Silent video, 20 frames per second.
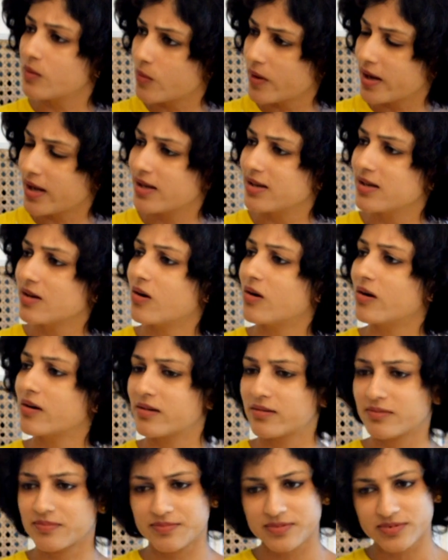a way,
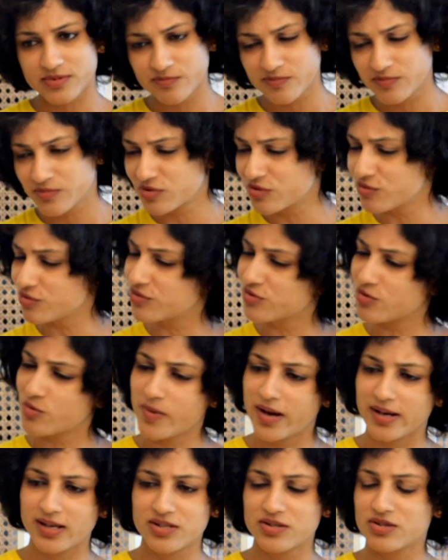or through
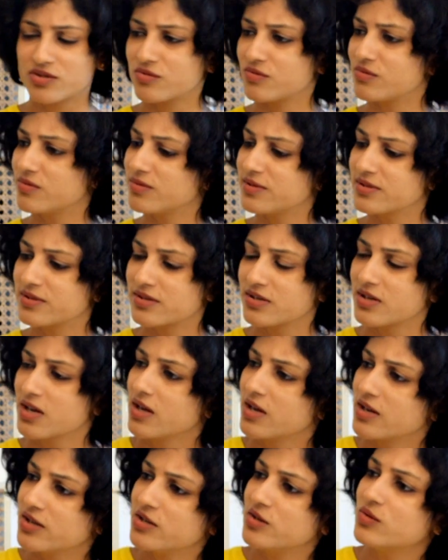so many
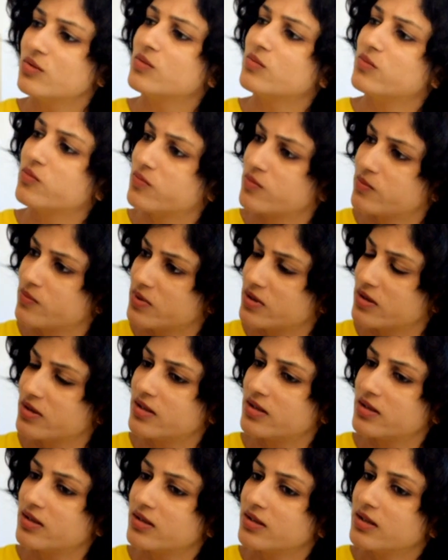trolls, you
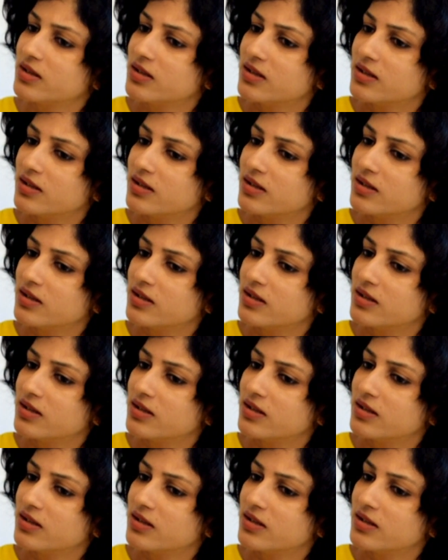were